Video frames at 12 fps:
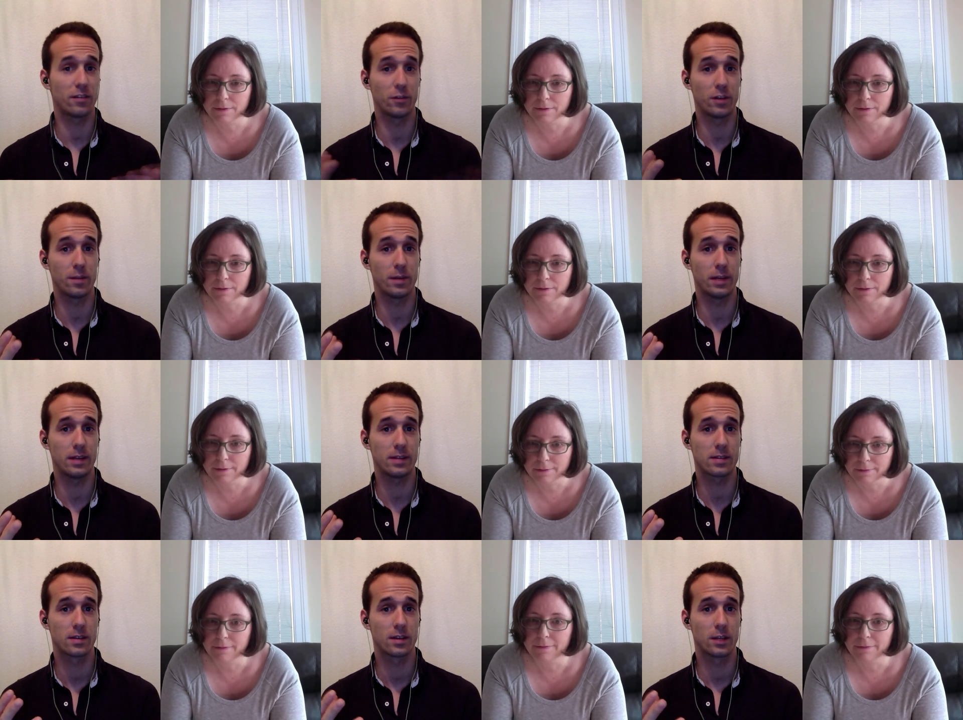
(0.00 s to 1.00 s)
Speaker 1: 30
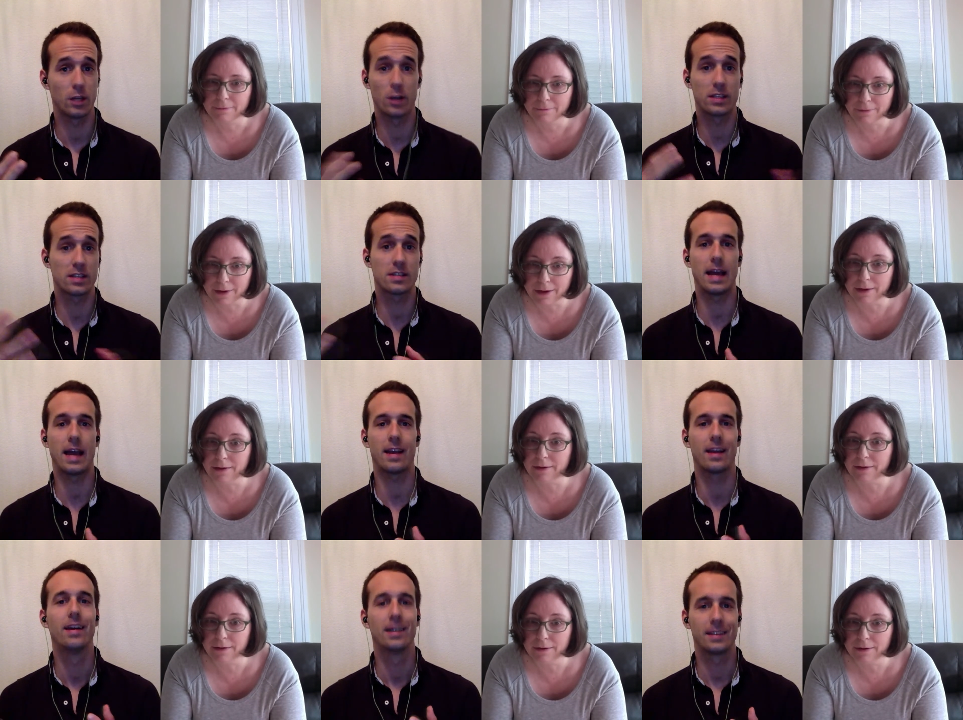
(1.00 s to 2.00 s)
minutes you know it doesn't
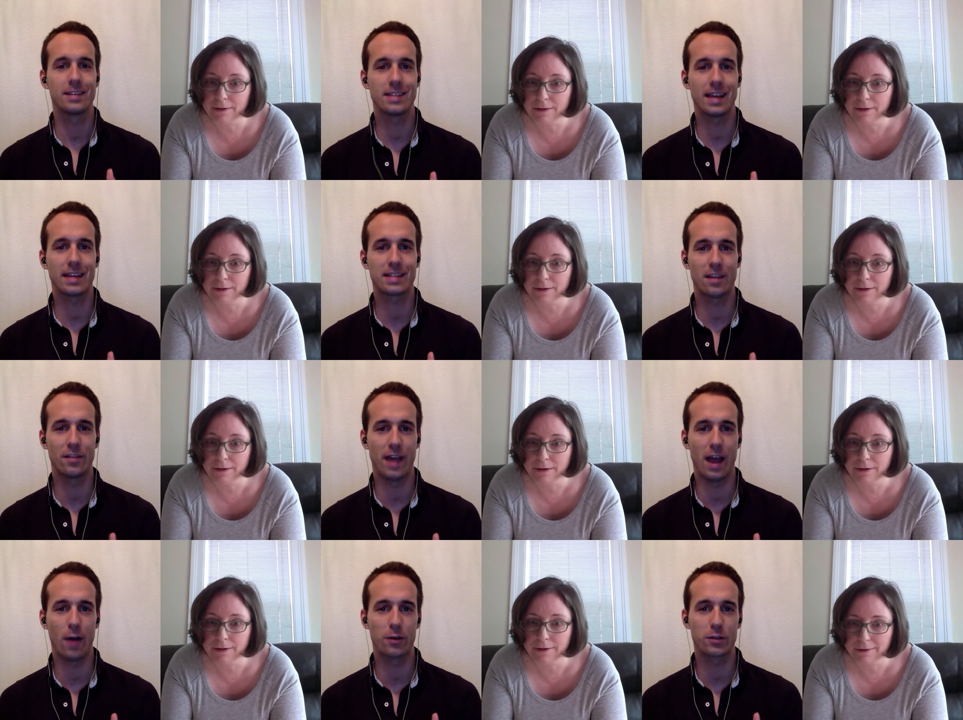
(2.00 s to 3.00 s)
right. take doesn't take
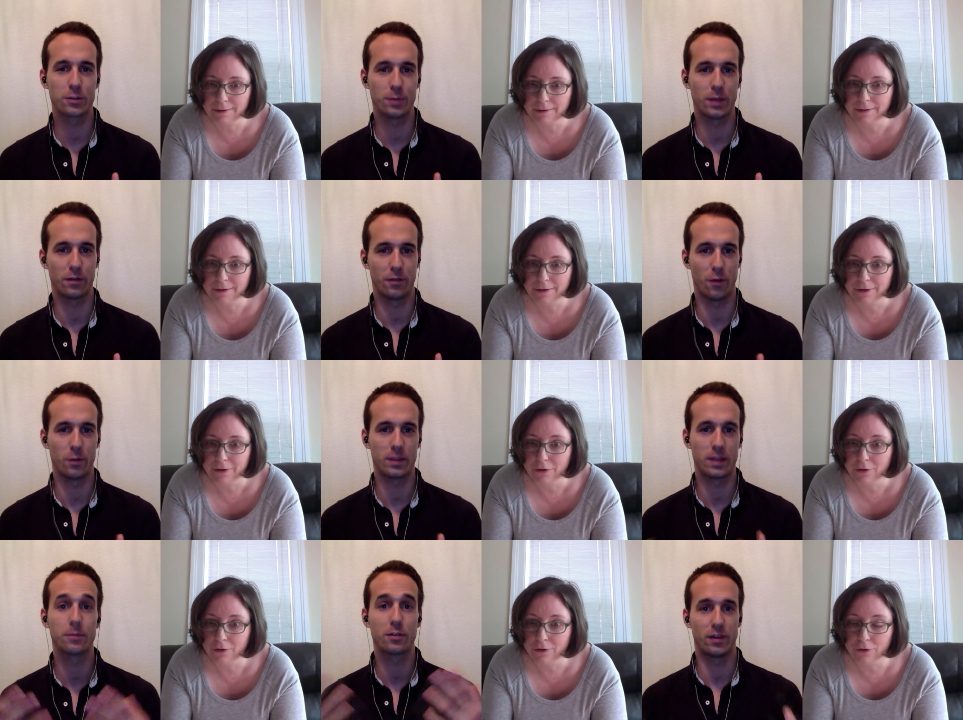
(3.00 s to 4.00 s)
seven hours to be on the phone
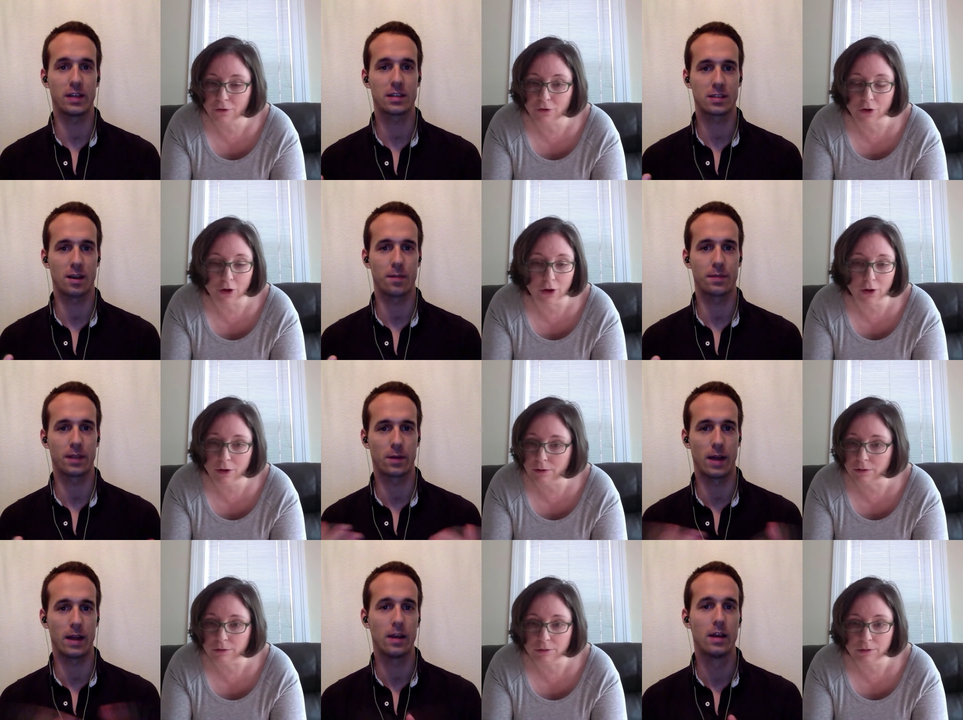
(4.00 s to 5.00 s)
with them to fix something
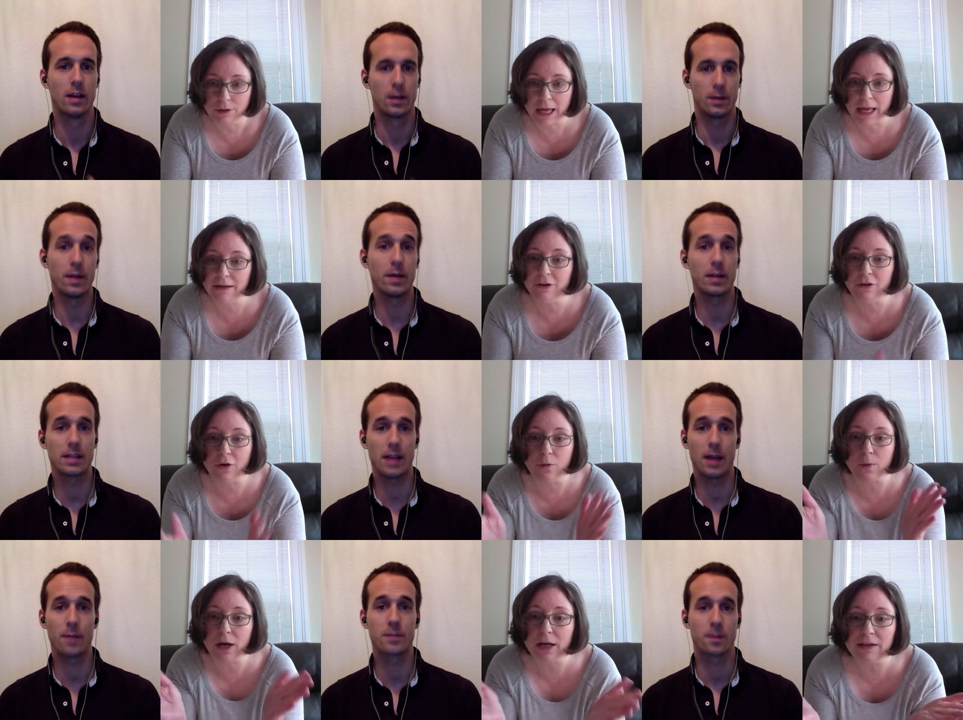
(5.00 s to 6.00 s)
no. right many, and you
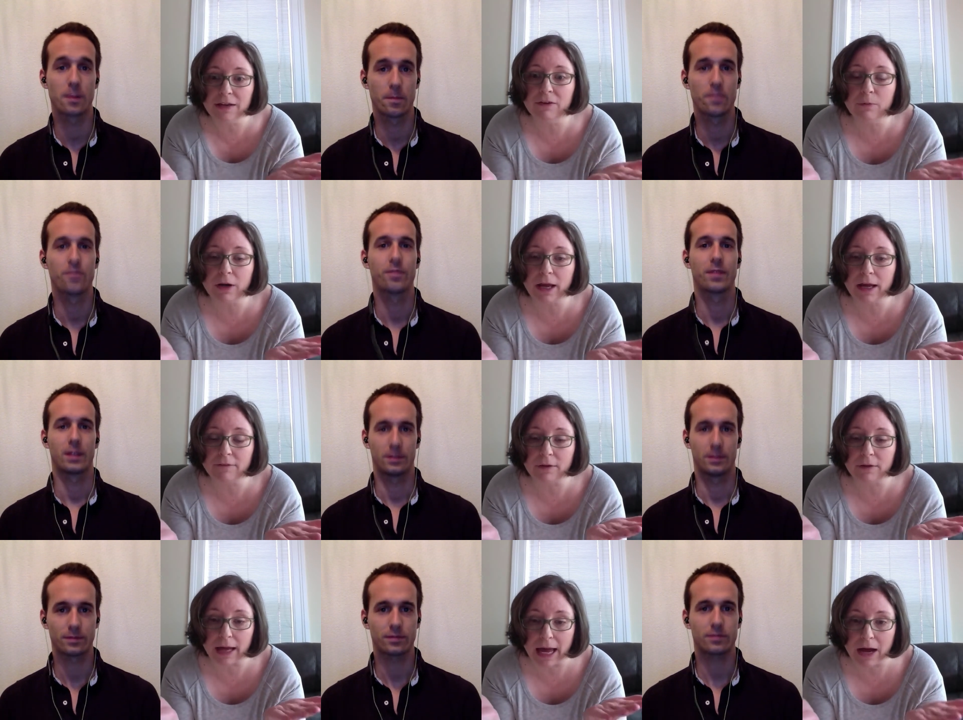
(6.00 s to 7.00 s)
know times,
Speaker 2: what even when i
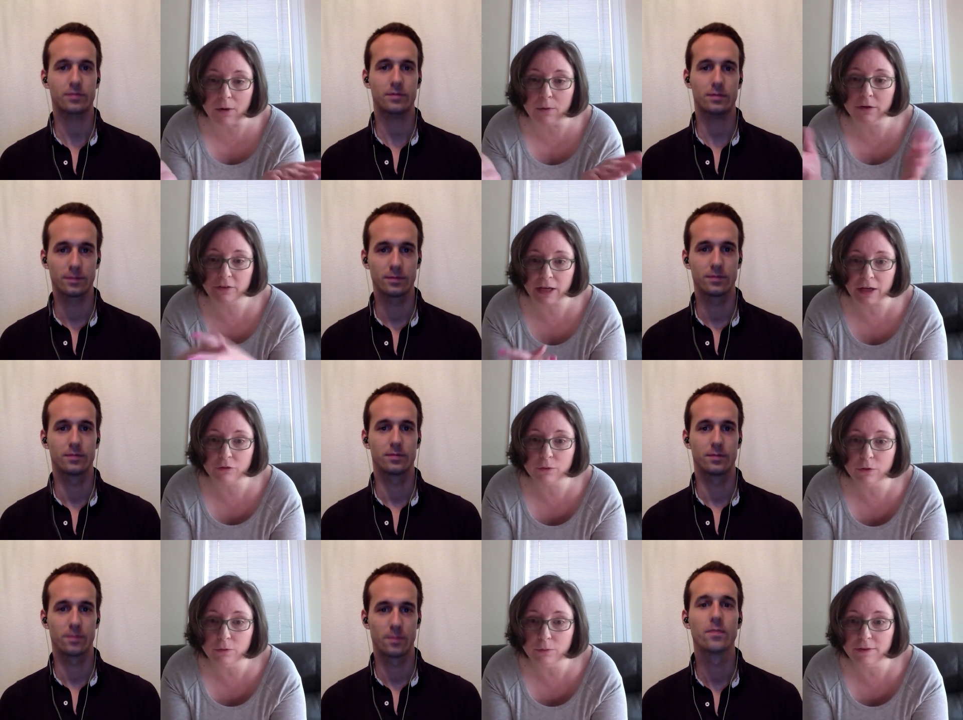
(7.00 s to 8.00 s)
have an hour
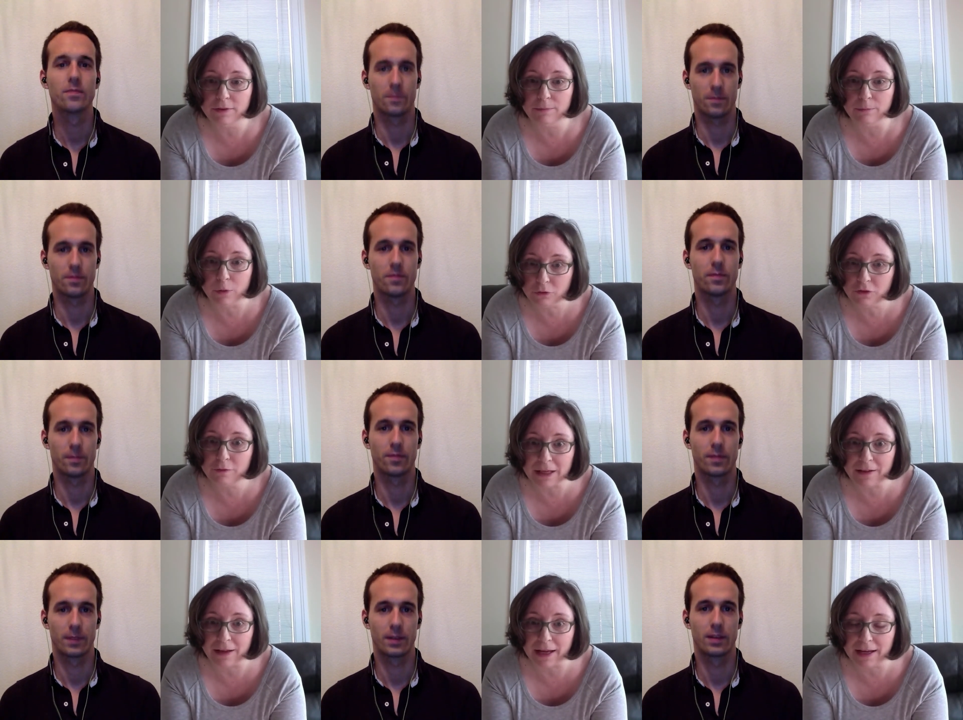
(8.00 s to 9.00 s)
scheduled with most of
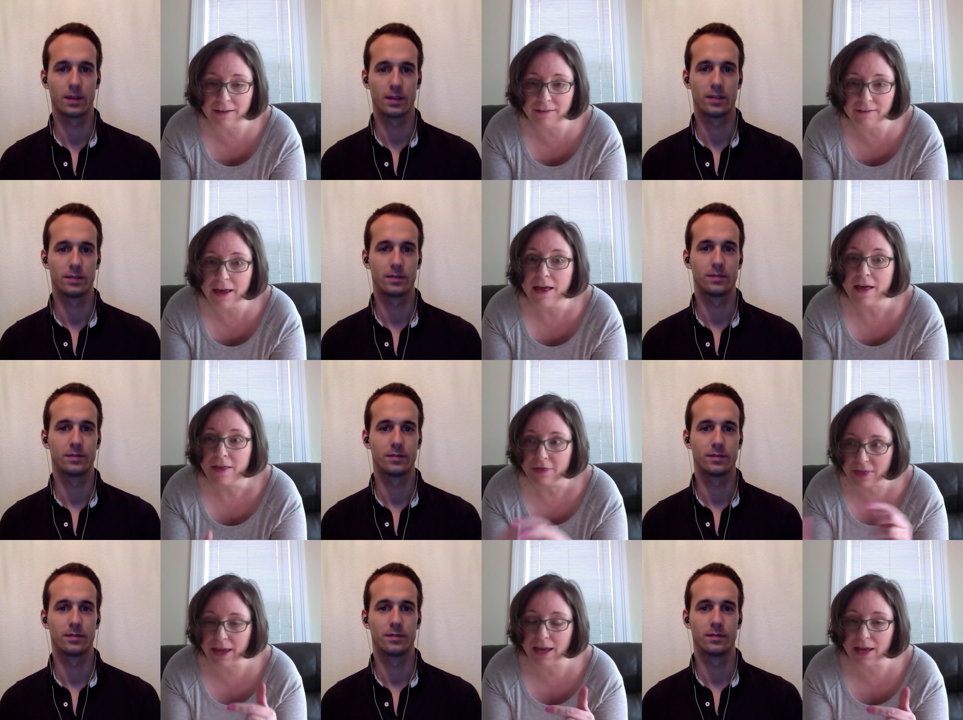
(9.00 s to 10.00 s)
my clients
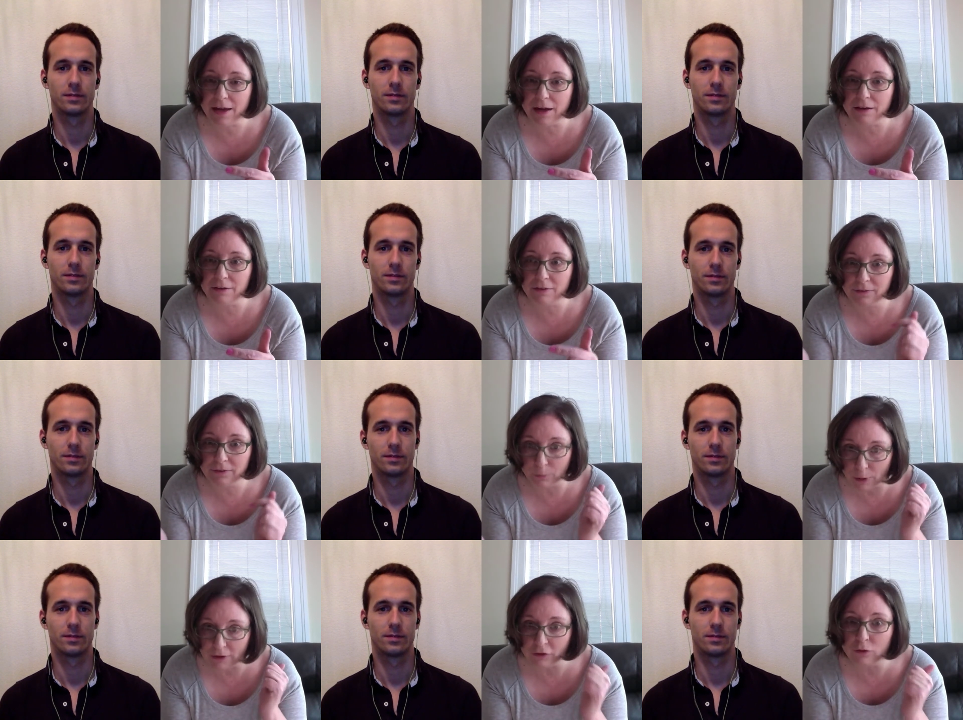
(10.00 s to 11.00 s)
they
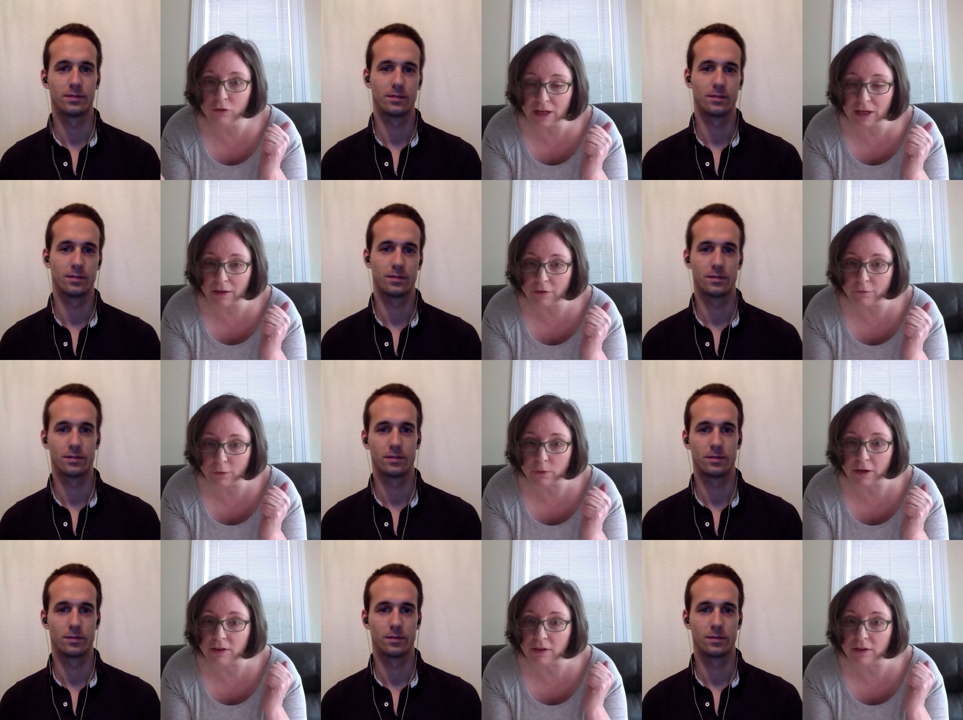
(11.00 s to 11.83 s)
as soon as they get on the phone they